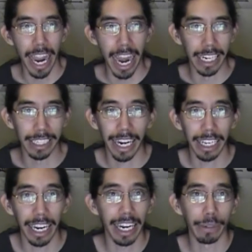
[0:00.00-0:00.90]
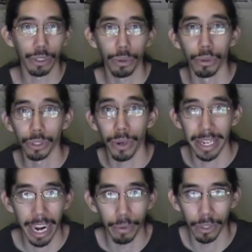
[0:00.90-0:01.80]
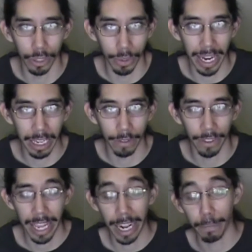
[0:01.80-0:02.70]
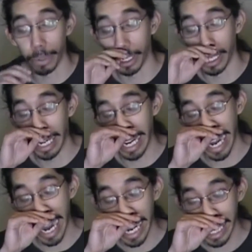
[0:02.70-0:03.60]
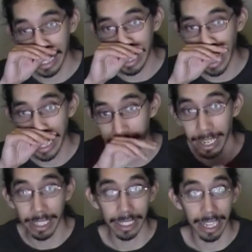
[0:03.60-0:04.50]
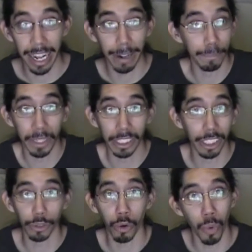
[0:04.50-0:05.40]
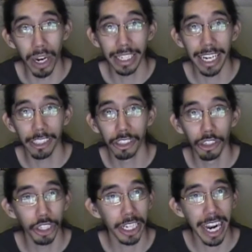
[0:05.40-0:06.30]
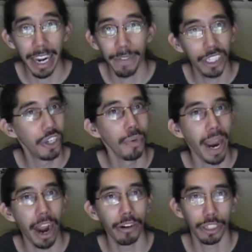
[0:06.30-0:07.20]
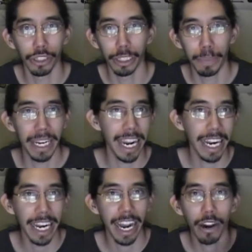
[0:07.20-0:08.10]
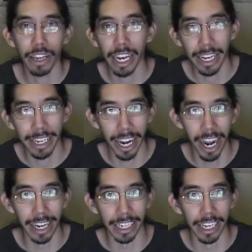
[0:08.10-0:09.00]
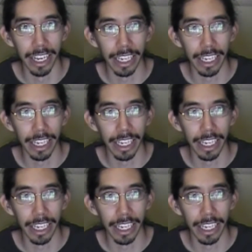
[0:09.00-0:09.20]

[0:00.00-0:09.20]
And sadly, I have school, so I can't really do any of that. But in any case, it's just a one-day surgery, not even 2 hours. You just be in and out and then done.